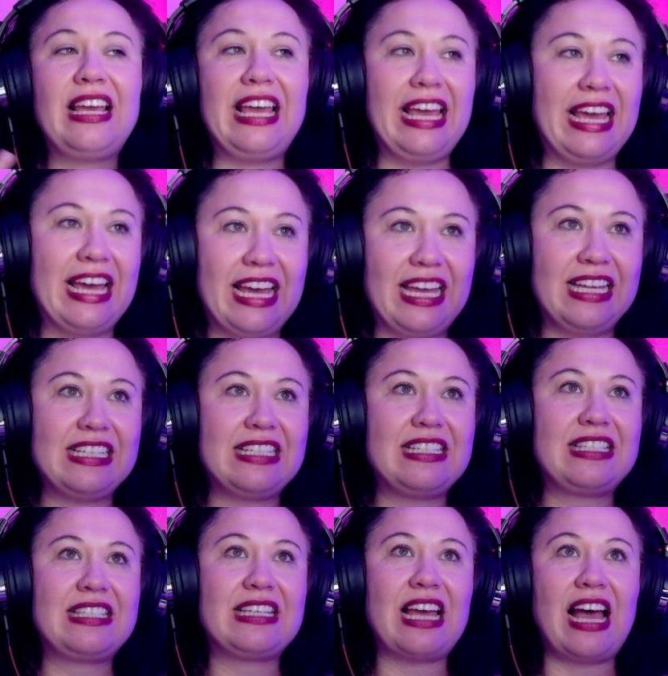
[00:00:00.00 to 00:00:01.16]
And
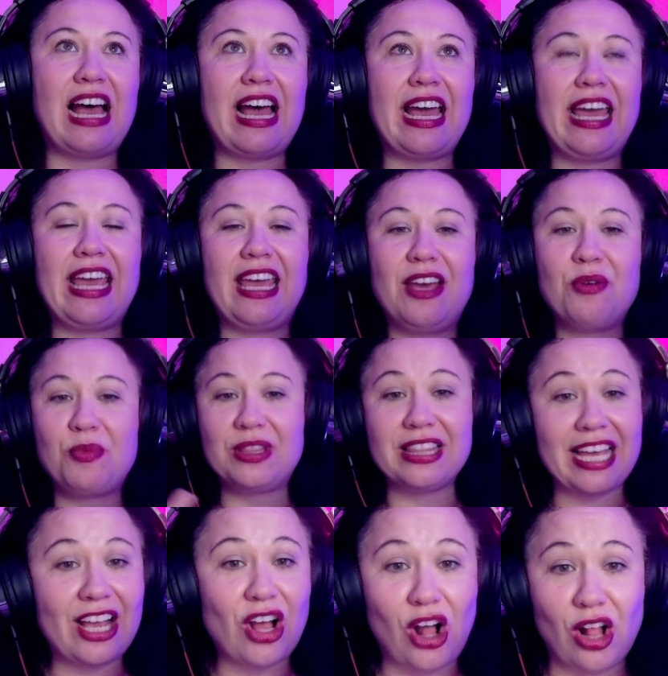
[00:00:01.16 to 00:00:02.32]
I would
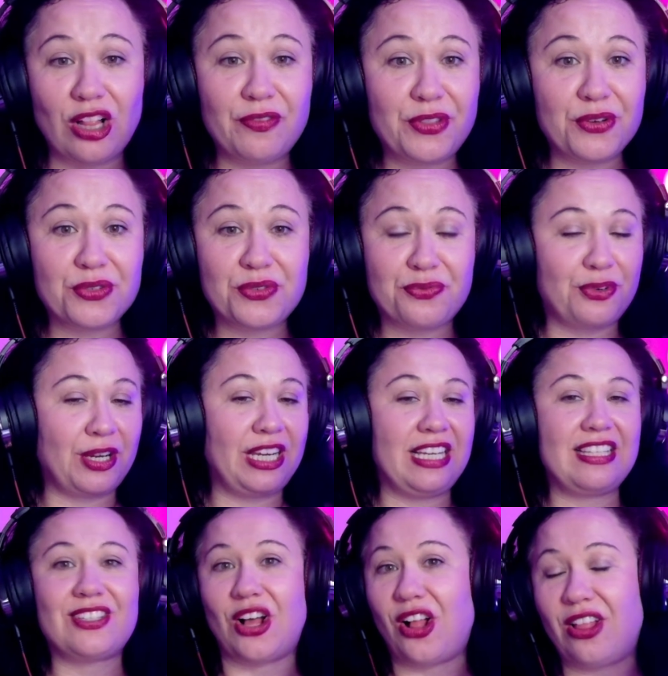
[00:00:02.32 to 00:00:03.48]
like all of those
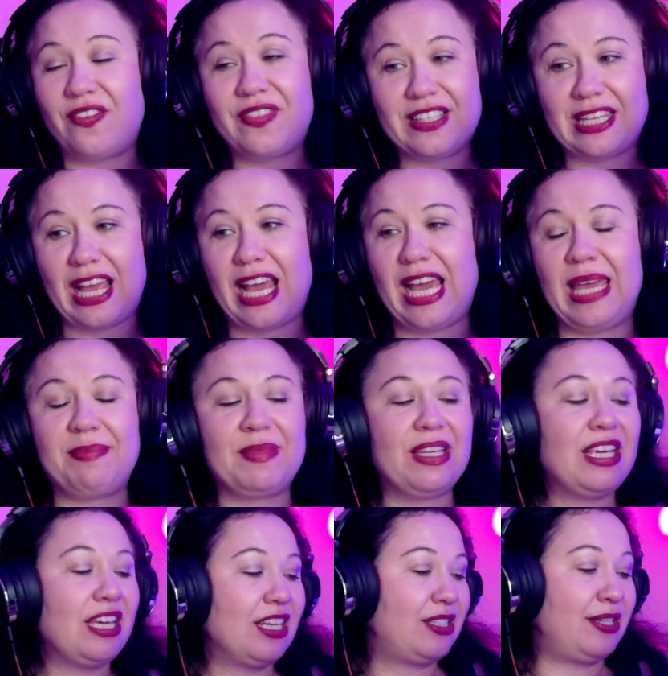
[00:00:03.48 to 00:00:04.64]
frees all of the time
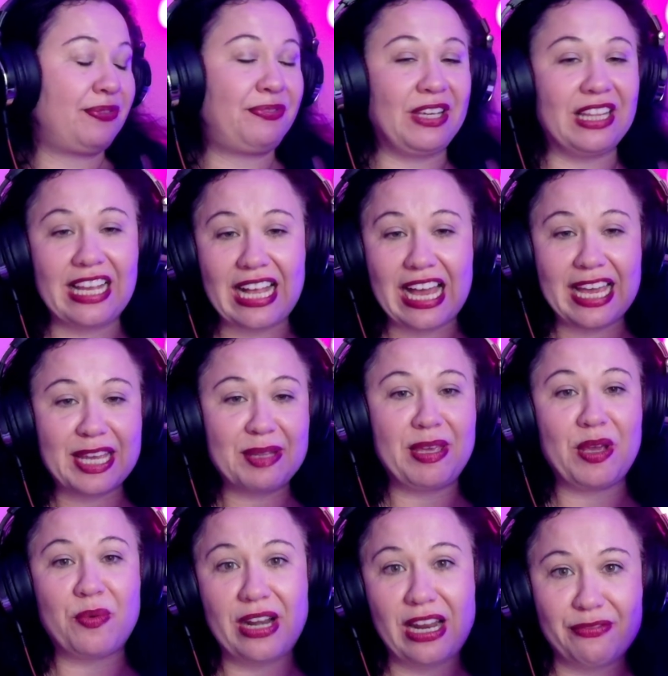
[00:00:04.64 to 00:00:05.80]
to feel like I can
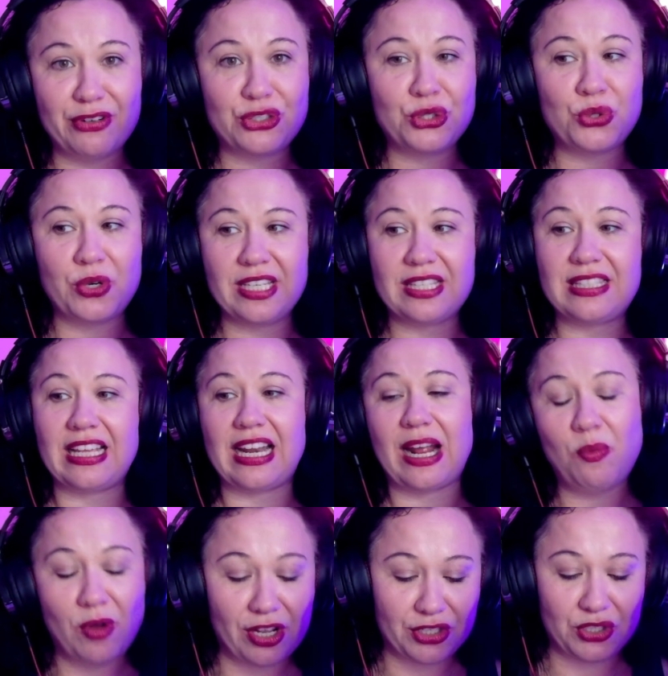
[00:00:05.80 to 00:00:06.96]
make whatever choice that I
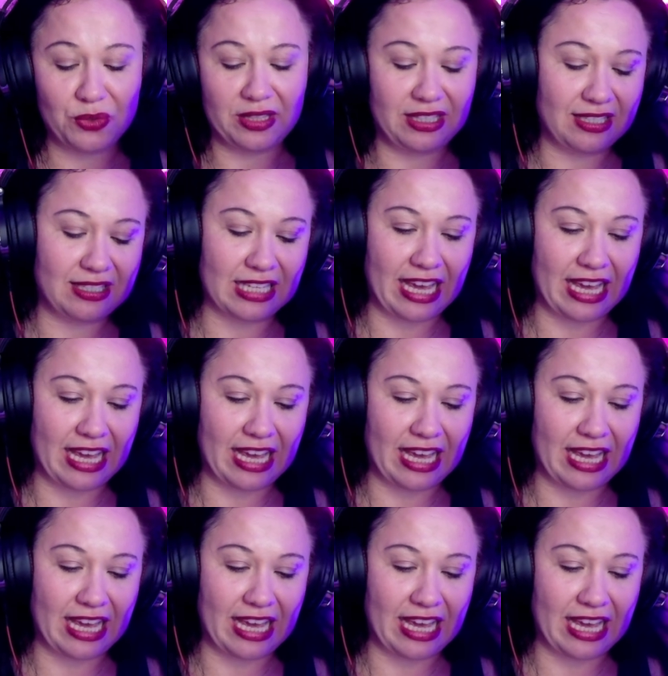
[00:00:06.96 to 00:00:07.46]
want to in this